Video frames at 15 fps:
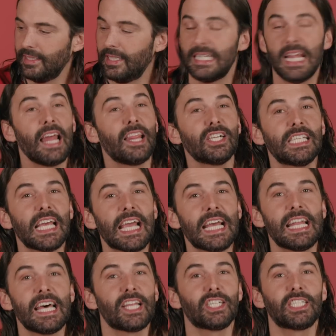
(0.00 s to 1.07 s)
Another day,
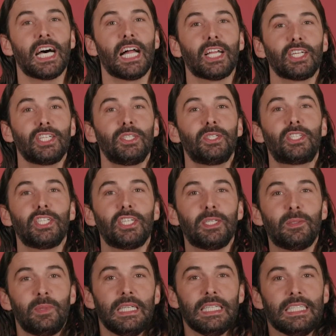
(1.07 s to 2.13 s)
another dollar,
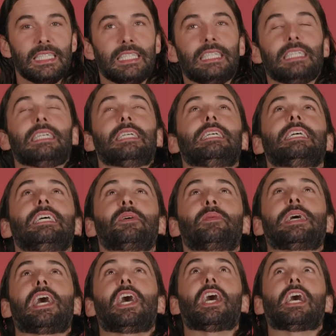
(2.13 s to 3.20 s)
YouTube. Here
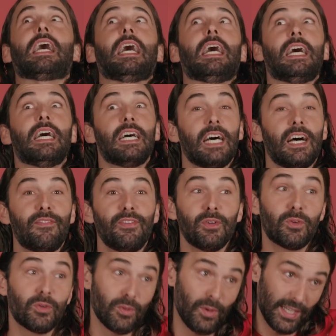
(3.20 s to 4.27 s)
we are. A few
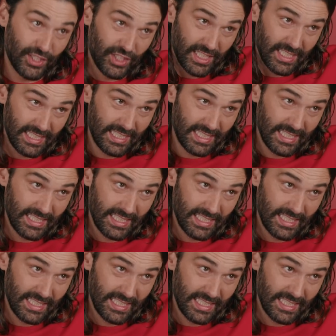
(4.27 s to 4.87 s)
questions.